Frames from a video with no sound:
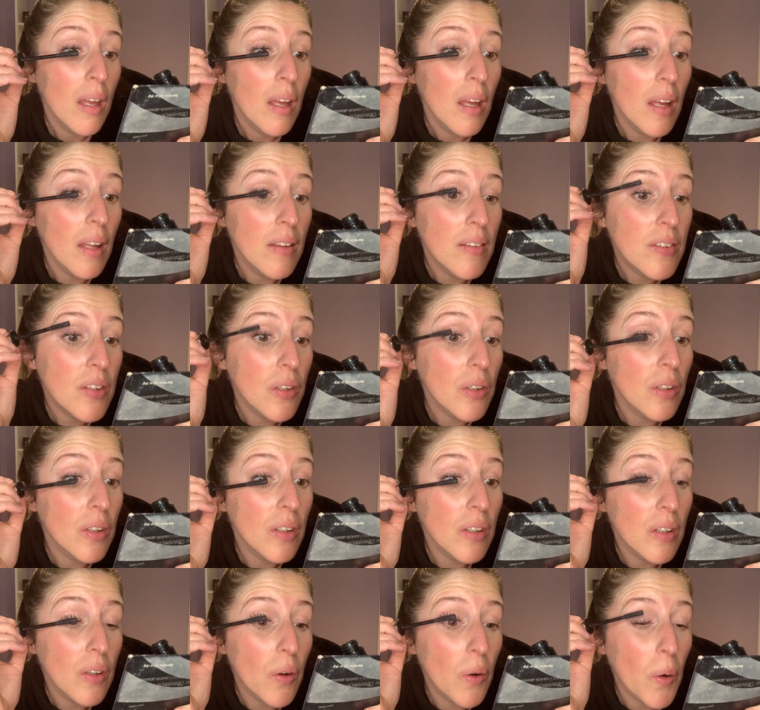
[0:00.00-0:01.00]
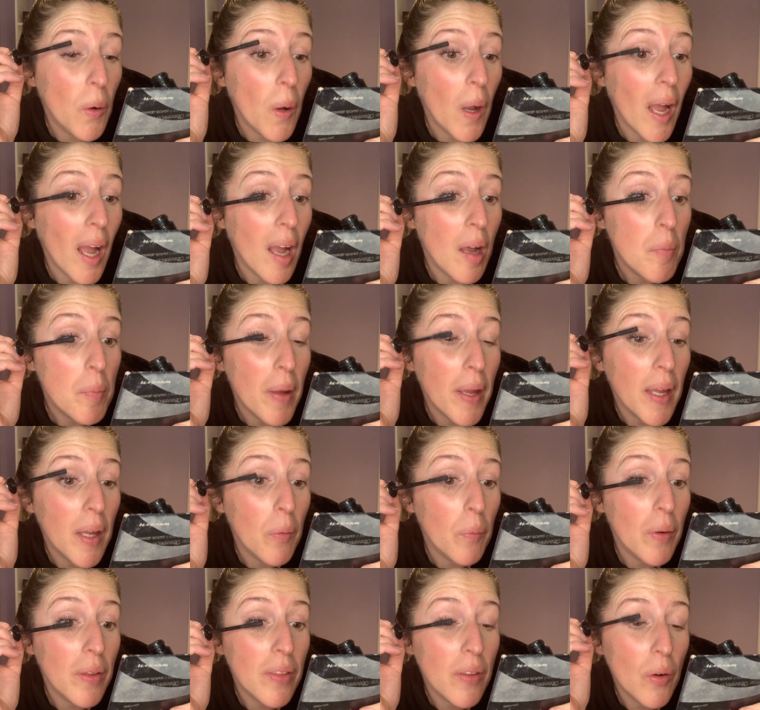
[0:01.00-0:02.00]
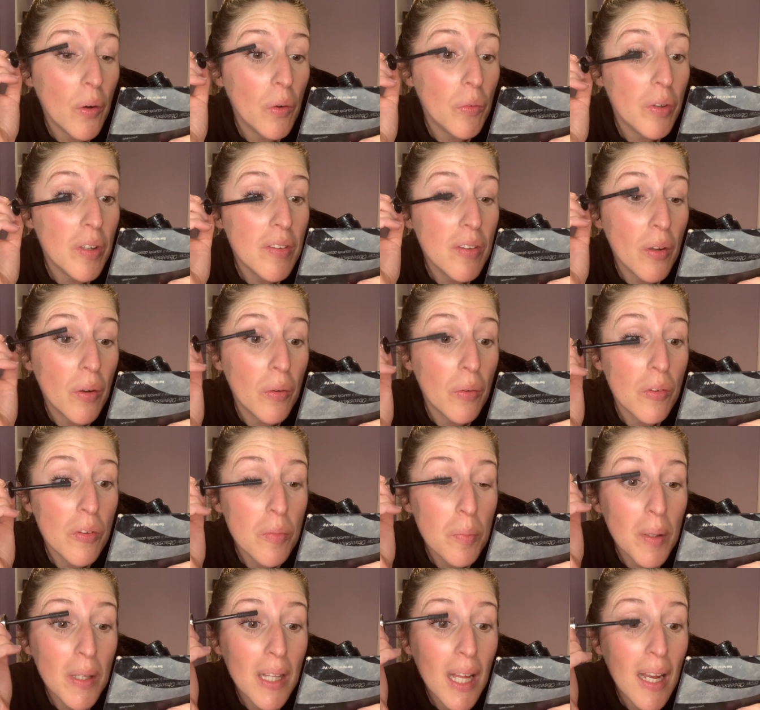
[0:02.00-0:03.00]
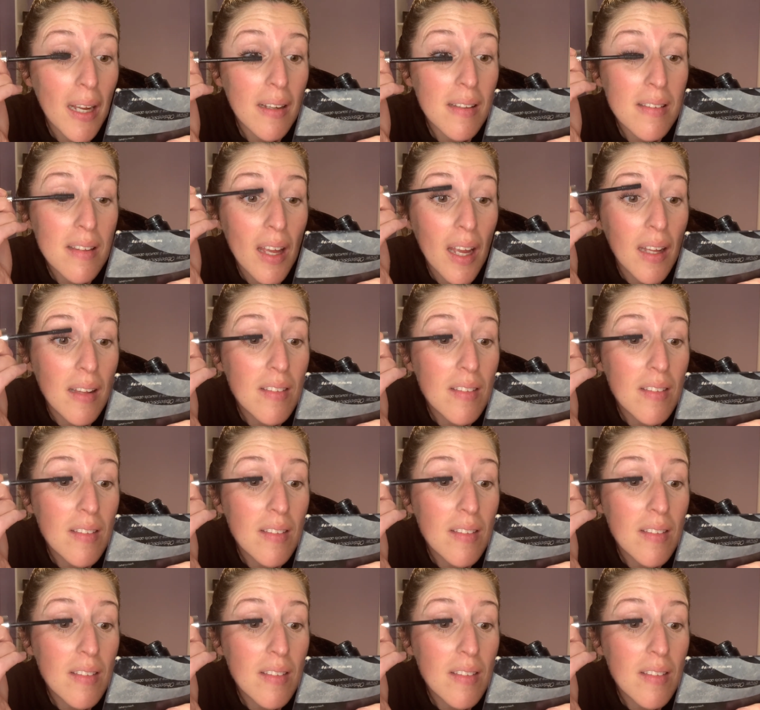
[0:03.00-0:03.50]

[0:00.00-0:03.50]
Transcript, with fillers: until you're happy with your results. But like I say,